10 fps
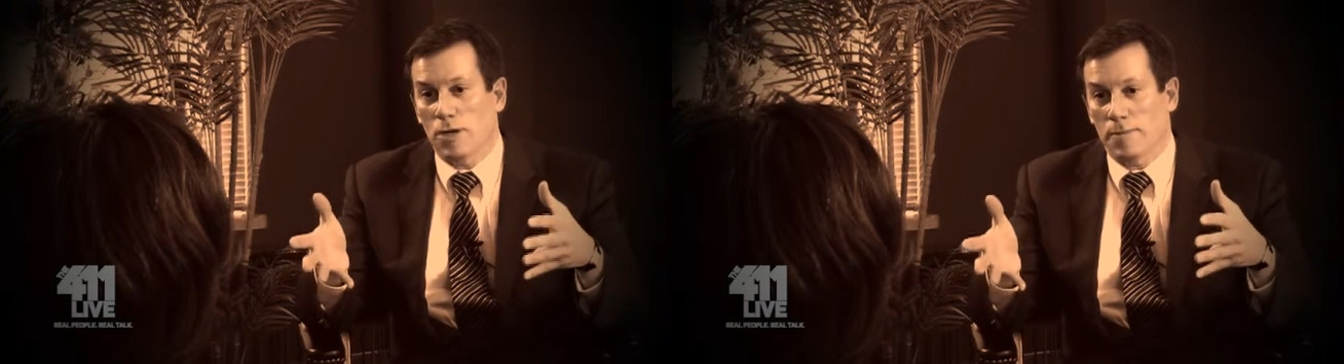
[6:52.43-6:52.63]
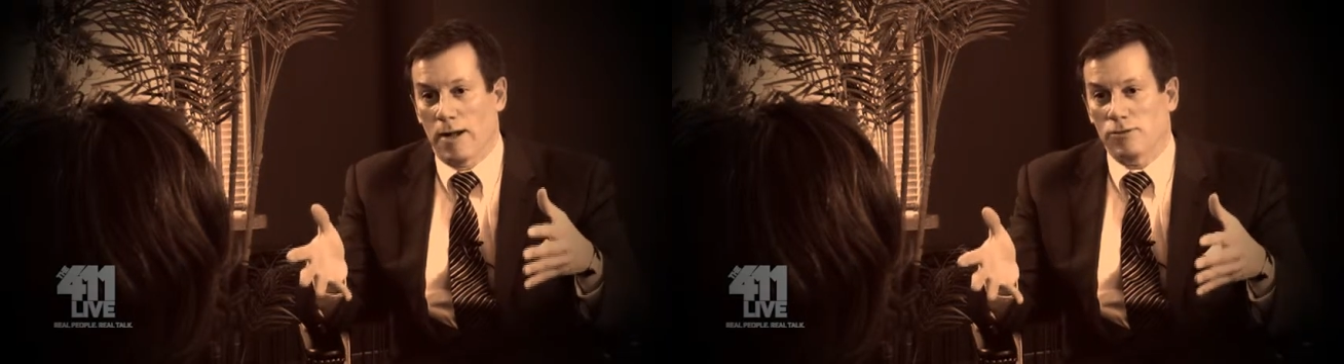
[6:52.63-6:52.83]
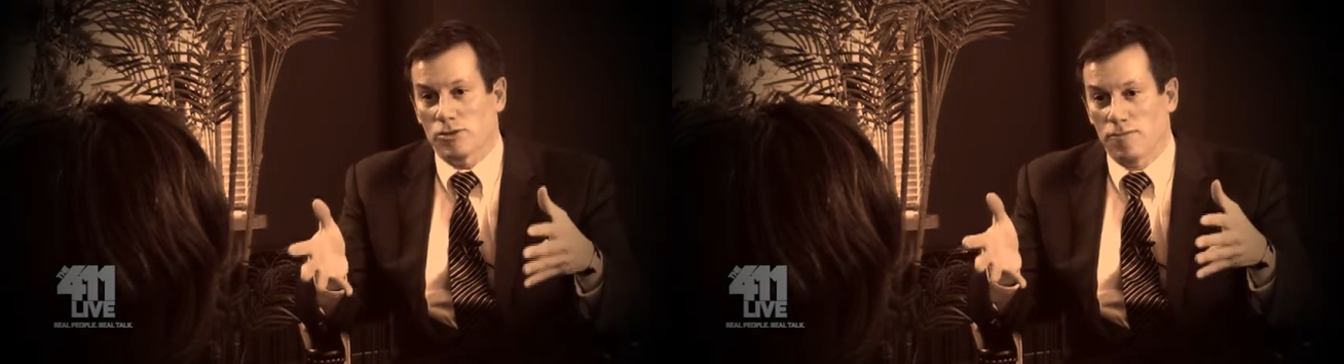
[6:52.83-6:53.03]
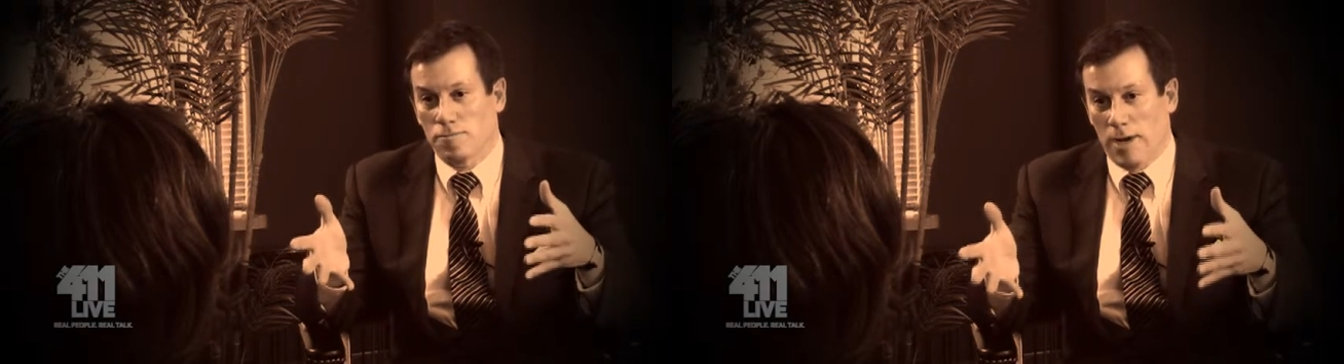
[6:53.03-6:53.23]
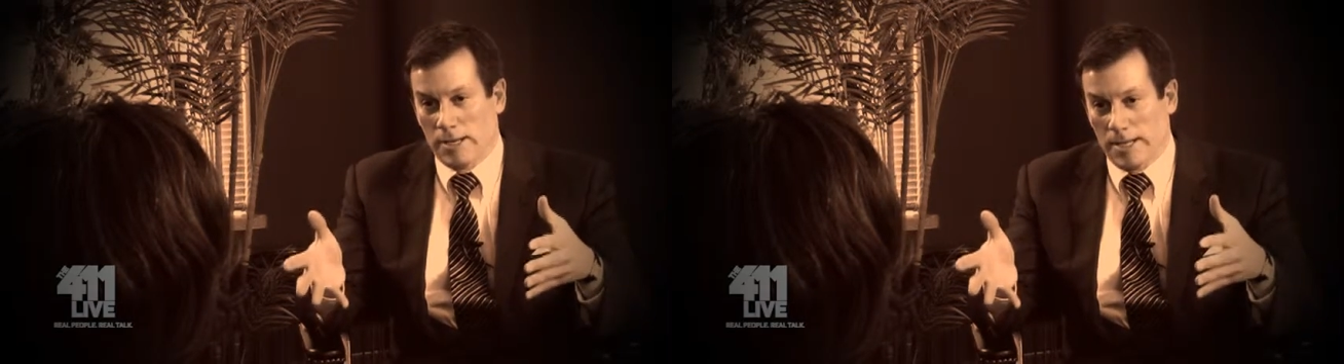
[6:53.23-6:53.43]
amounts of
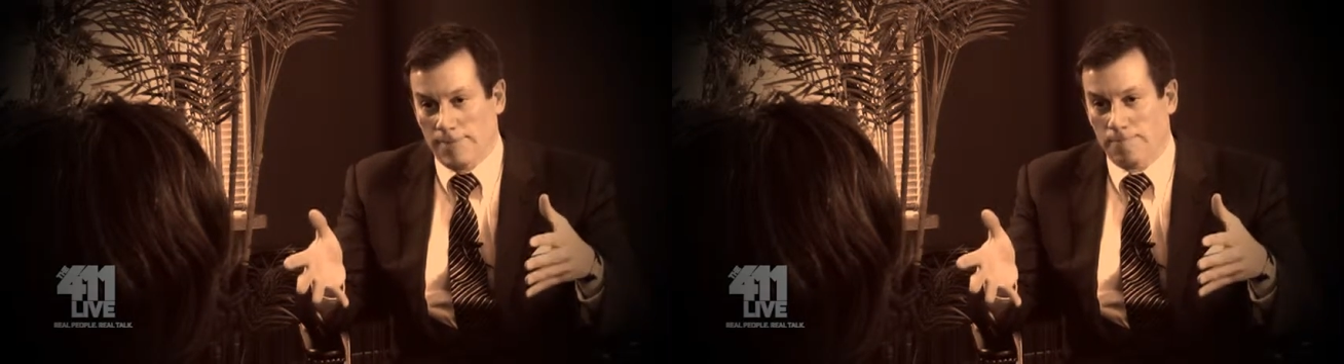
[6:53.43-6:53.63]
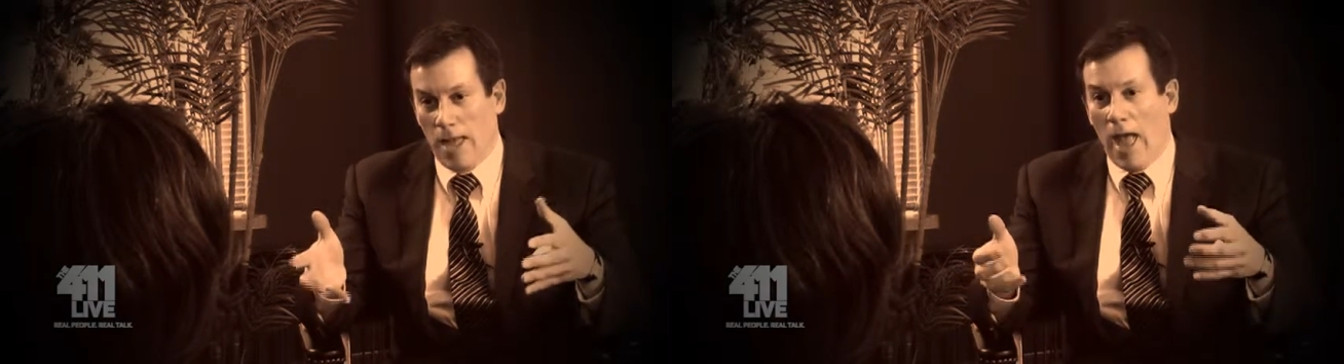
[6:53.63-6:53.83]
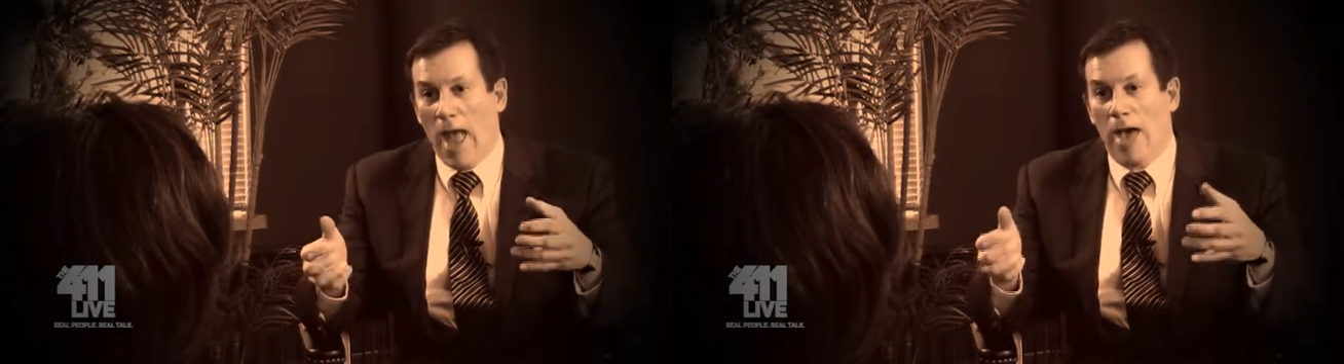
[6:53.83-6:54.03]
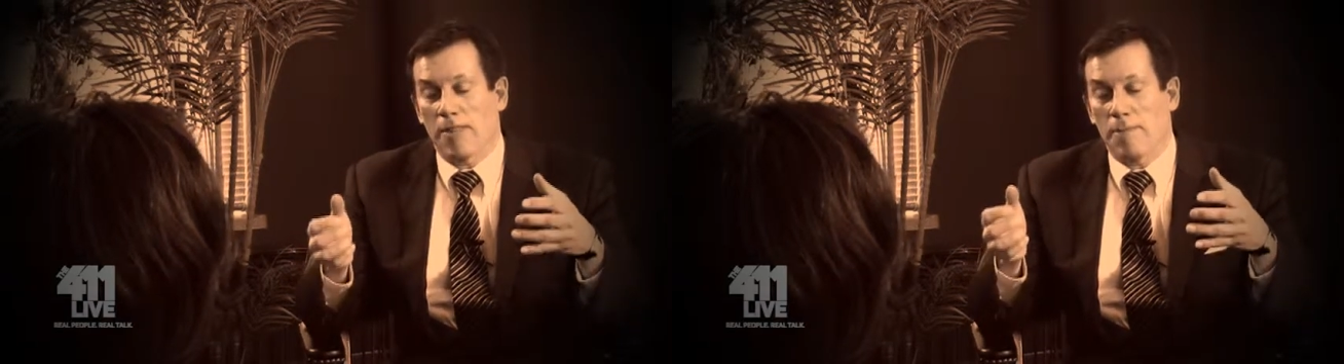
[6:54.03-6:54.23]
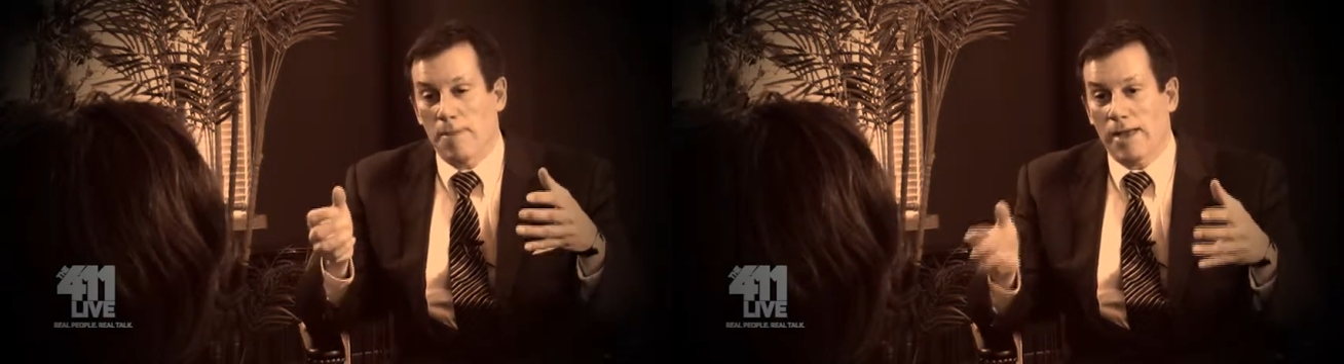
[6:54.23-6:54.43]
money. And
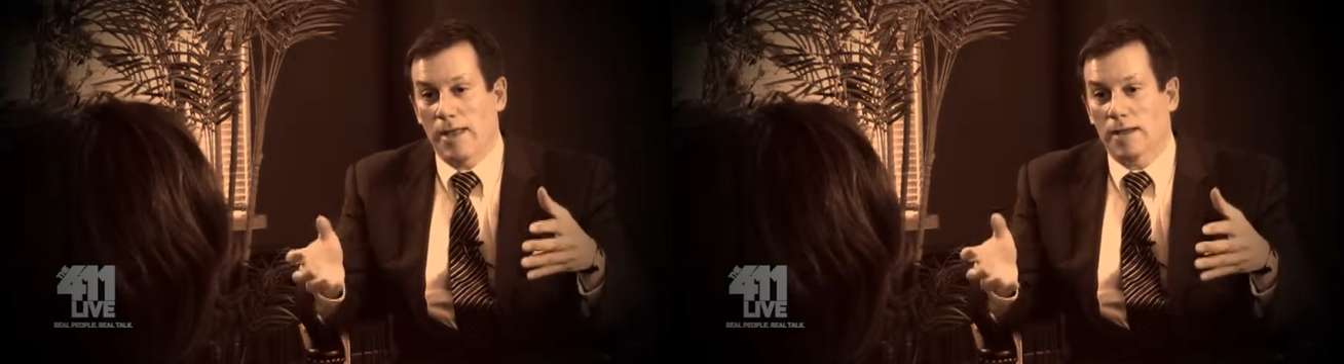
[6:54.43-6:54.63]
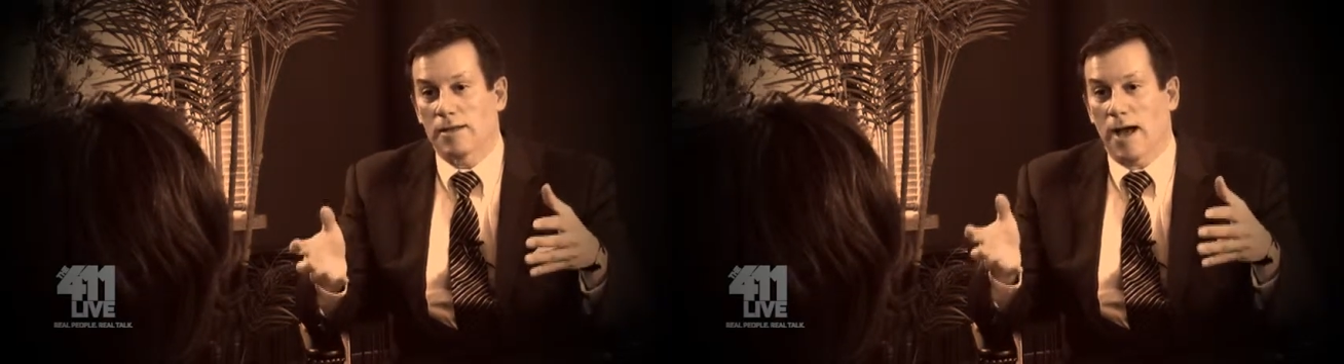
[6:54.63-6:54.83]
they make it,